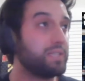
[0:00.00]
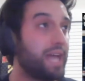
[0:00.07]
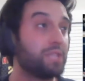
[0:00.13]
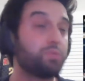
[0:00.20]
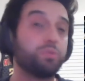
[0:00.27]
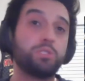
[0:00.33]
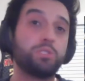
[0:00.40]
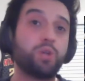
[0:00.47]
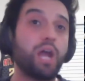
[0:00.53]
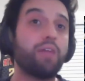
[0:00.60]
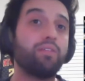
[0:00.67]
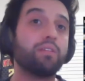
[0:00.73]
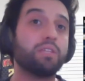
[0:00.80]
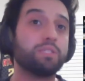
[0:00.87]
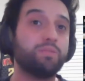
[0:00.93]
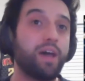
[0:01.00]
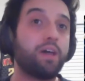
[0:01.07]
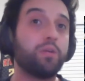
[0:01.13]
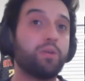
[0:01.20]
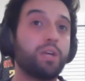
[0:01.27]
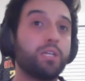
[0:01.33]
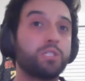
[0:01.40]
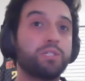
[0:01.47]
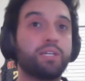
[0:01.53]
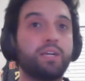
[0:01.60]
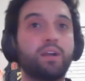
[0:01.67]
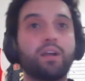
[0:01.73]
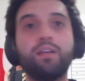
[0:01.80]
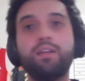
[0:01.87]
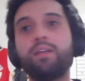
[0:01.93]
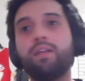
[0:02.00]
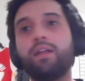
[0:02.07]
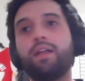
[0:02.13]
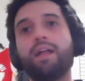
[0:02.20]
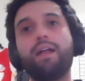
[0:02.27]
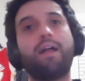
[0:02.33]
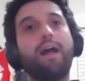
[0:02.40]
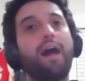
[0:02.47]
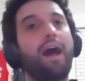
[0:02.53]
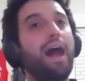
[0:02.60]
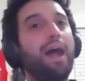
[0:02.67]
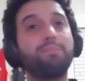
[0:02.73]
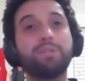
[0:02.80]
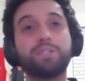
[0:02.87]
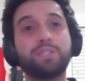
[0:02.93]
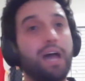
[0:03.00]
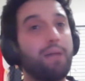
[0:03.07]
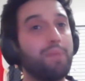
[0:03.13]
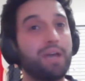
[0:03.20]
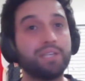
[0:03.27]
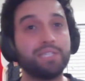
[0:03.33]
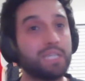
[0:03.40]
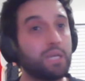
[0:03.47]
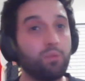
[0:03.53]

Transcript: That's what's driving this valuation here. I'm just not messing